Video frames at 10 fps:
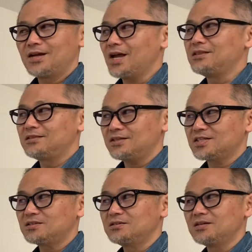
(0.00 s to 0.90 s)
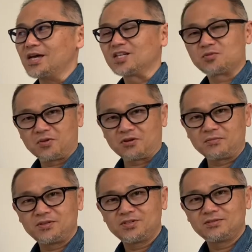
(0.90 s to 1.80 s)
In this
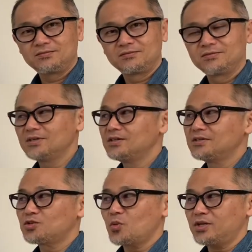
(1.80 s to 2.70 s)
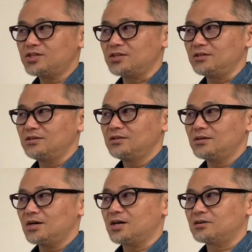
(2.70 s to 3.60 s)
experiment, 20
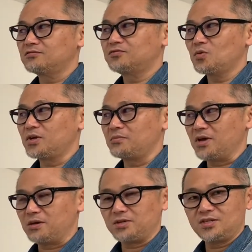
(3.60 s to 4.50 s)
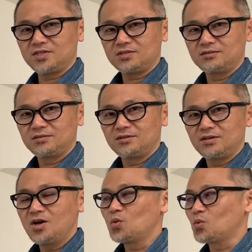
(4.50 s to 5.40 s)
out of 40 babies
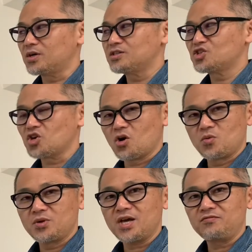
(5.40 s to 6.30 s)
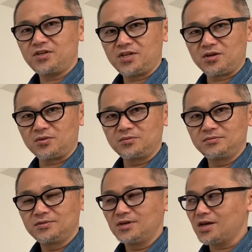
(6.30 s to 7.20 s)
were shown a video
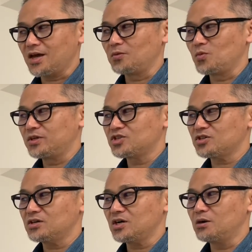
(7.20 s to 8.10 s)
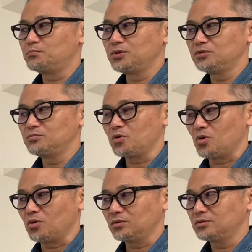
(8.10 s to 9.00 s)
in which a blue
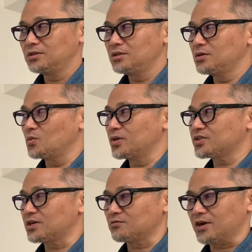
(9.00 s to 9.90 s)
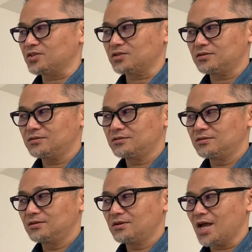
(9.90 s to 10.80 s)
ball was an aggressor
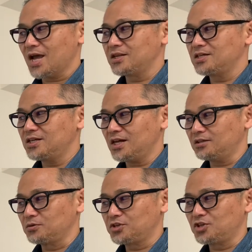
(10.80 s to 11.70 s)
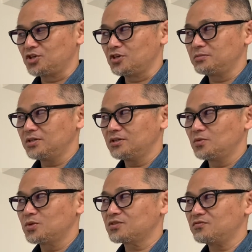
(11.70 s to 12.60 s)
and a yellow cube
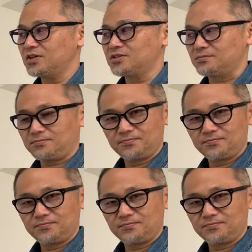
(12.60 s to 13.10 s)
was a victim.